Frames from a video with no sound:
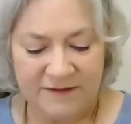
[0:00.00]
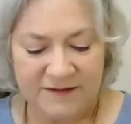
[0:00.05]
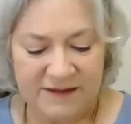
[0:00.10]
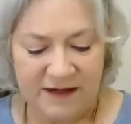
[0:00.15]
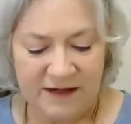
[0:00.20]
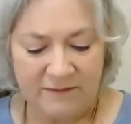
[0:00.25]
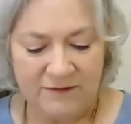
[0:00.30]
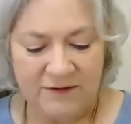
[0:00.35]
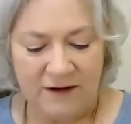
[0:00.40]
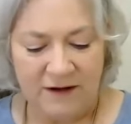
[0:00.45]

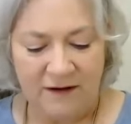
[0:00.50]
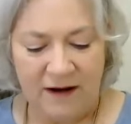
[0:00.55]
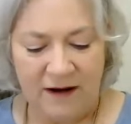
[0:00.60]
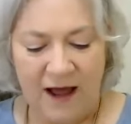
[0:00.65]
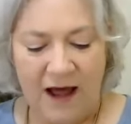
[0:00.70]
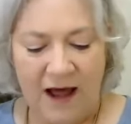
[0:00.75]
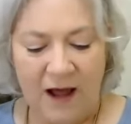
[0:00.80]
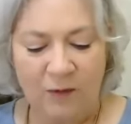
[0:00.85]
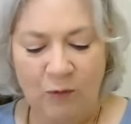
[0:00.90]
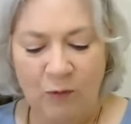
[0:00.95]
sound on
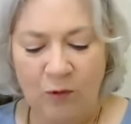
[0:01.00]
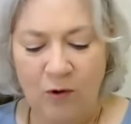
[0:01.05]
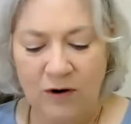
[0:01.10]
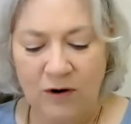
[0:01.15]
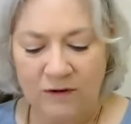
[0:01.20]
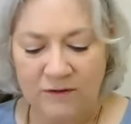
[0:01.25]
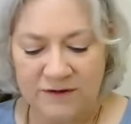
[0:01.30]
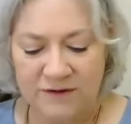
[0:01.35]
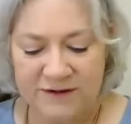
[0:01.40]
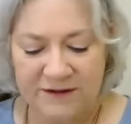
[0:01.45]
high
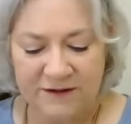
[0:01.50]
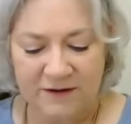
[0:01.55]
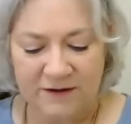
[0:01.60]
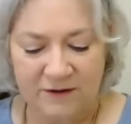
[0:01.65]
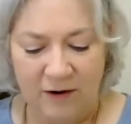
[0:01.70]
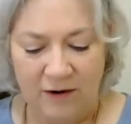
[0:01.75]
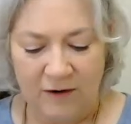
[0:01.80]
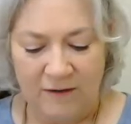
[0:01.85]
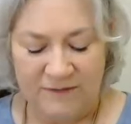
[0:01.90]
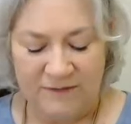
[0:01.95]
wars and
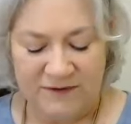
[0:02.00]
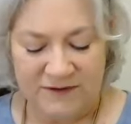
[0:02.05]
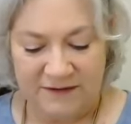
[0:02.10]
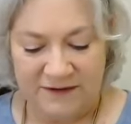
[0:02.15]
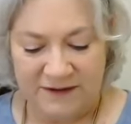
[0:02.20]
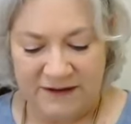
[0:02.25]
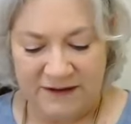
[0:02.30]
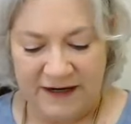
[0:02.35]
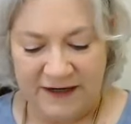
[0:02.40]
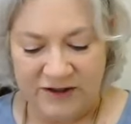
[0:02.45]
alarms
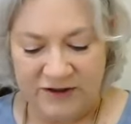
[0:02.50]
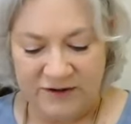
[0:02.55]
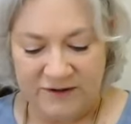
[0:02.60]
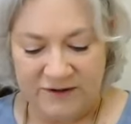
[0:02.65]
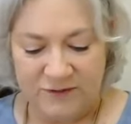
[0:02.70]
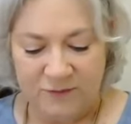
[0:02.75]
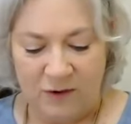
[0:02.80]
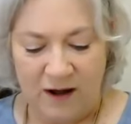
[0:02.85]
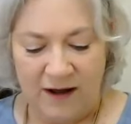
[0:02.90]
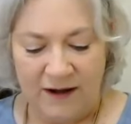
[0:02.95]
unto
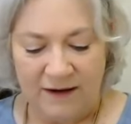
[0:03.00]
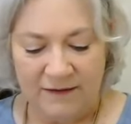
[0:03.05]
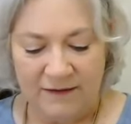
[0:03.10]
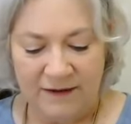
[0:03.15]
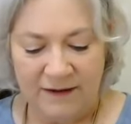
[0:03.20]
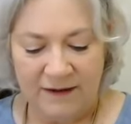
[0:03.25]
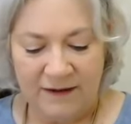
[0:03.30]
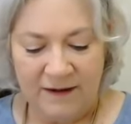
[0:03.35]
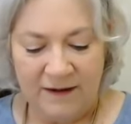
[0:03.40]
nations wide,